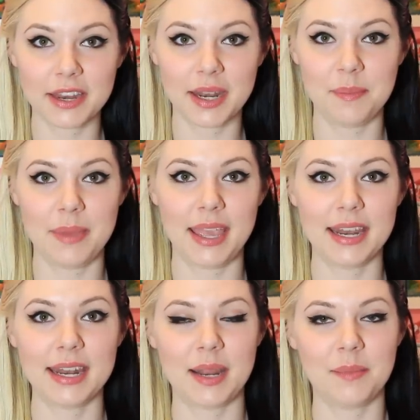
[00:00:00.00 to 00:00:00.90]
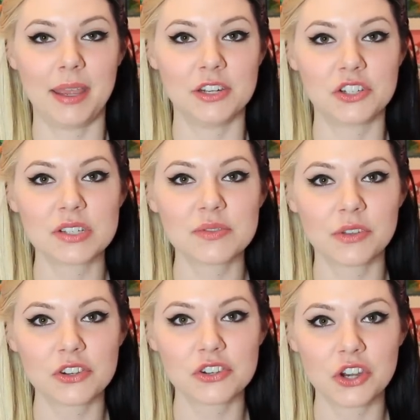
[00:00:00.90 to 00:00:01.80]
that I made and I made it just
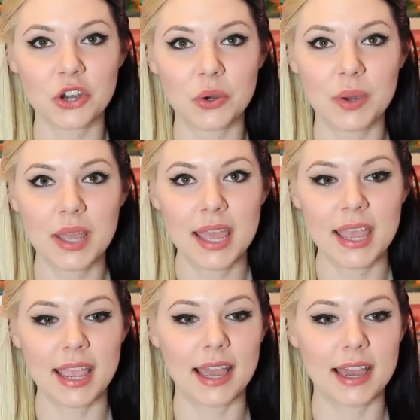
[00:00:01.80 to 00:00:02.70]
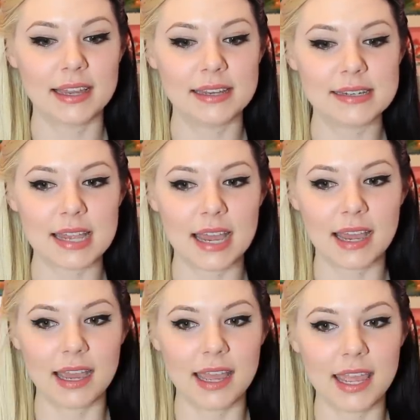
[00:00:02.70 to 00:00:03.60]
for the show and
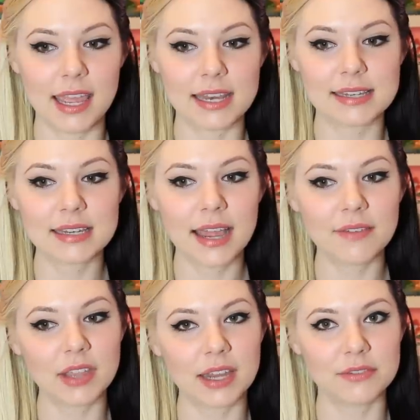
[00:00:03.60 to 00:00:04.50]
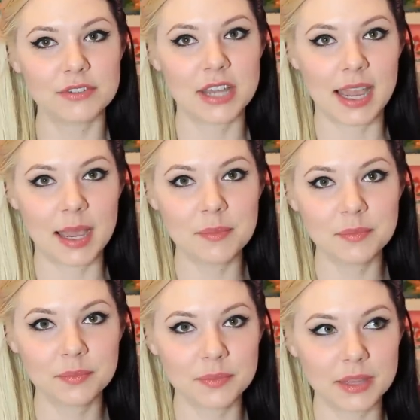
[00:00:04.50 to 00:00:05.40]
I didn't have a lot of time
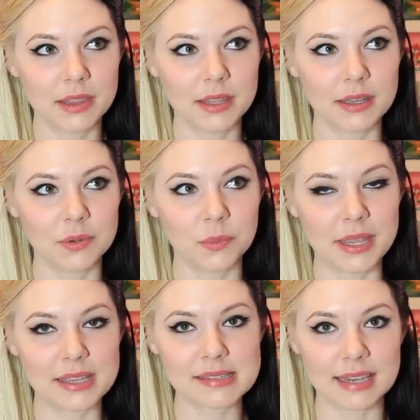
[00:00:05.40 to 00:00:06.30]
in the weeks